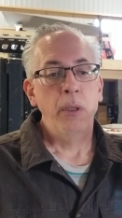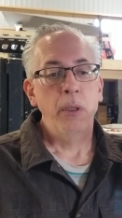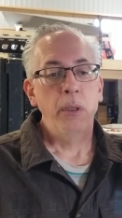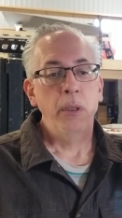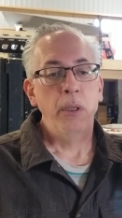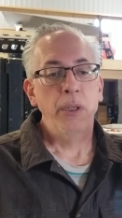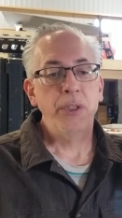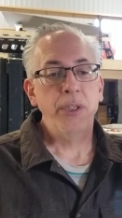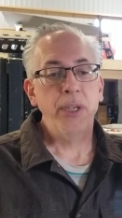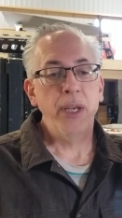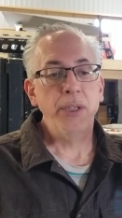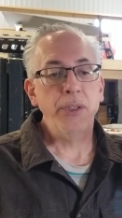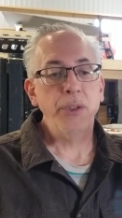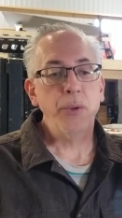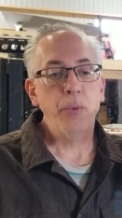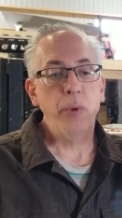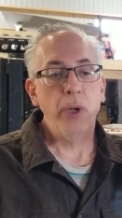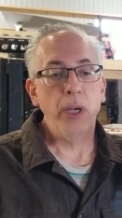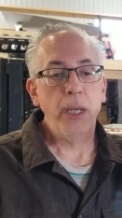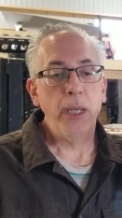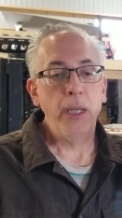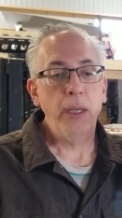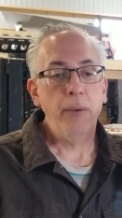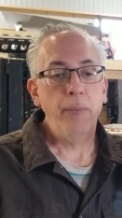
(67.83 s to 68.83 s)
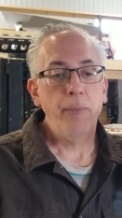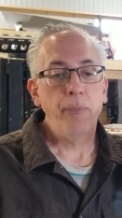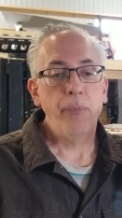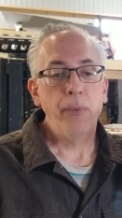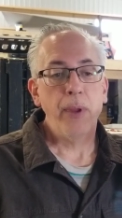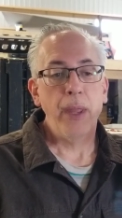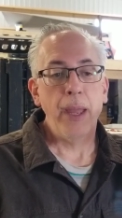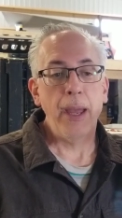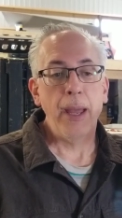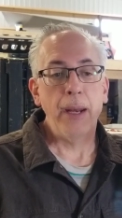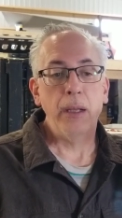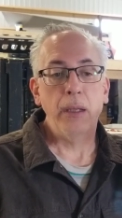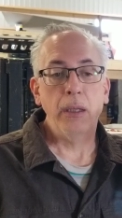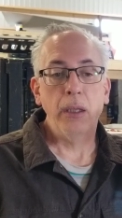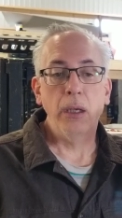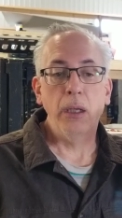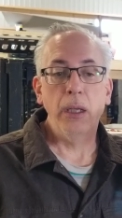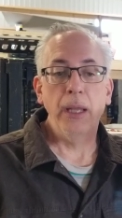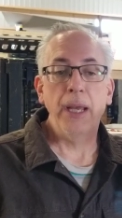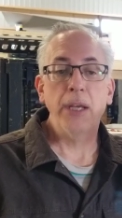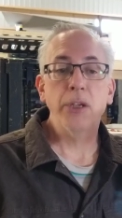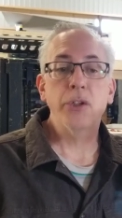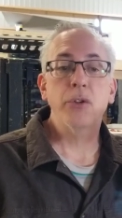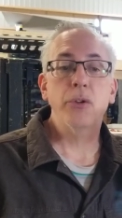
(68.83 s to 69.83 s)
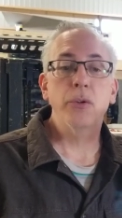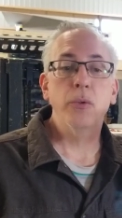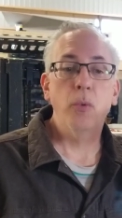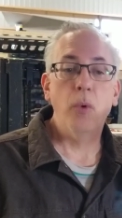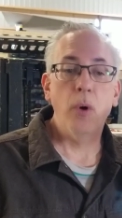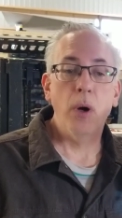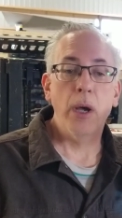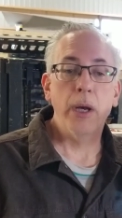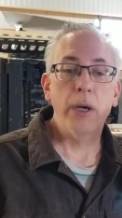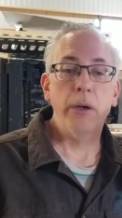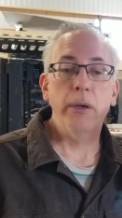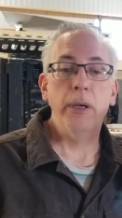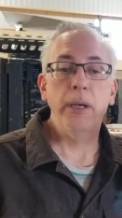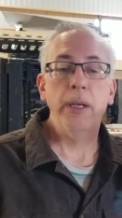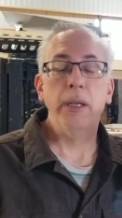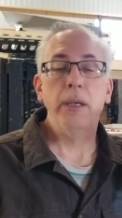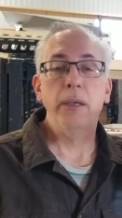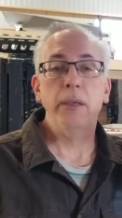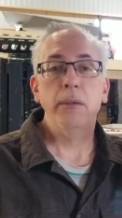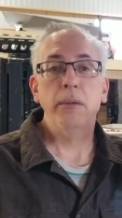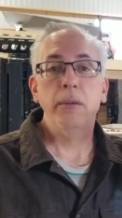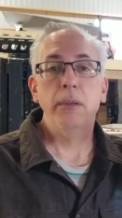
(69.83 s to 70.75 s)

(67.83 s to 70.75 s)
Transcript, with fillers: The test rig had a little extra water in it,